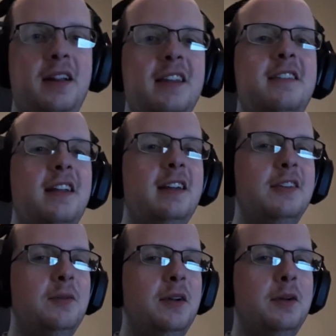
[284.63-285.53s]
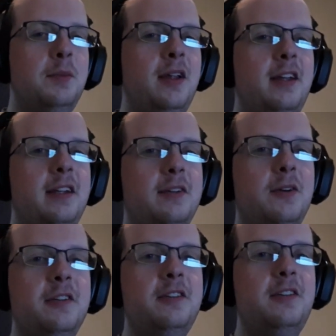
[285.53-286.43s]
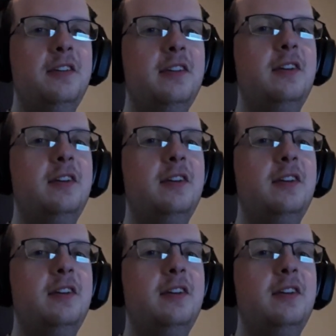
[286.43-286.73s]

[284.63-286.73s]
to be listening to what you're playing, or